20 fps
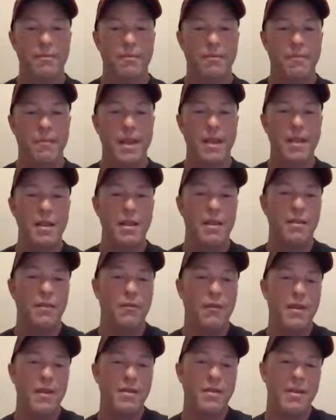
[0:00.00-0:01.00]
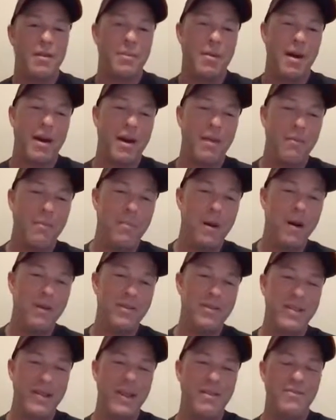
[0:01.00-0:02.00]
And the funny thing about
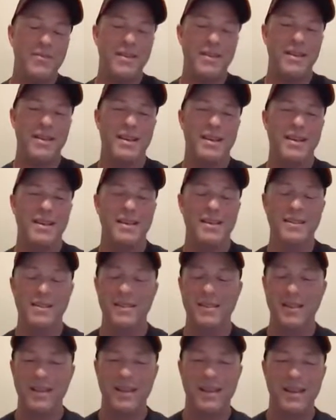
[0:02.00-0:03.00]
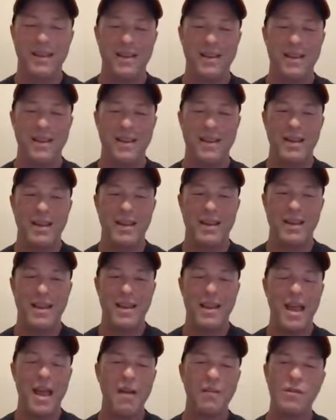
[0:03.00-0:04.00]
safety is
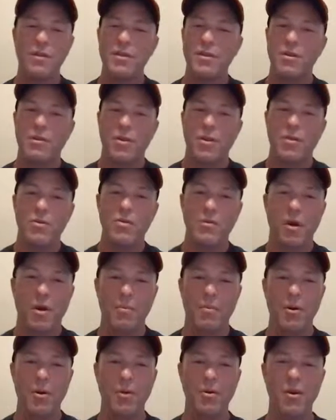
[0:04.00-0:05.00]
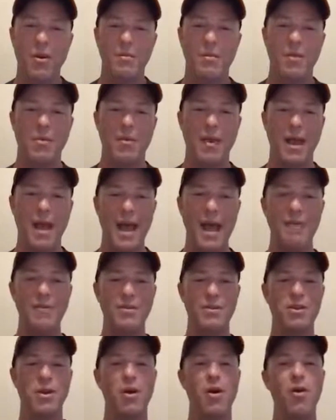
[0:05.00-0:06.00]
every single Coast Guard program that we
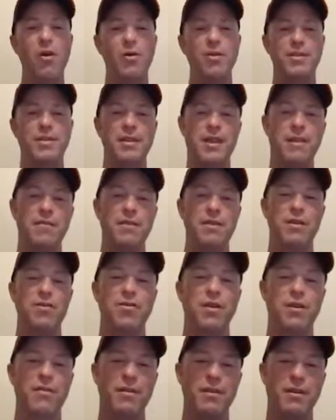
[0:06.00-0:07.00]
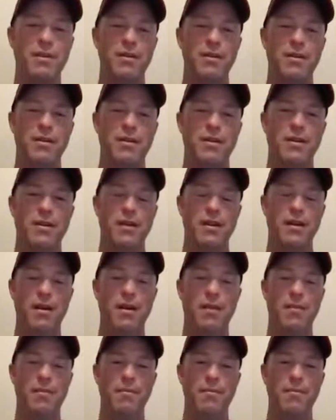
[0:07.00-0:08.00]
have is all safety driven.
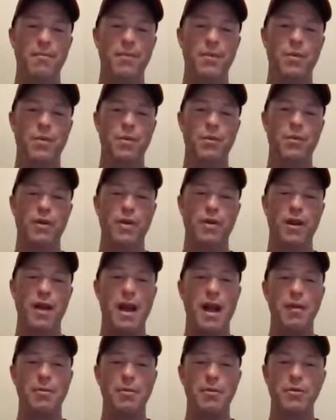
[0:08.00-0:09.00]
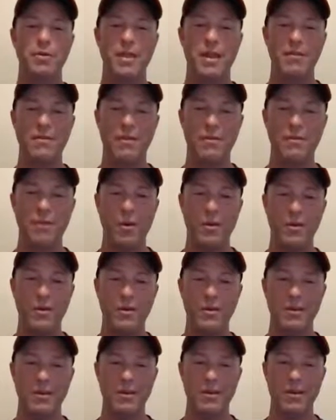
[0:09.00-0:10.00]
We're very hyper safety
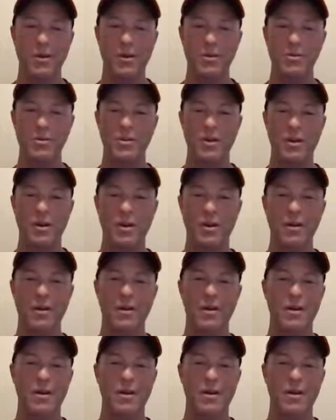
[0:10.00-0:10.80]
focused to the Coast Guard.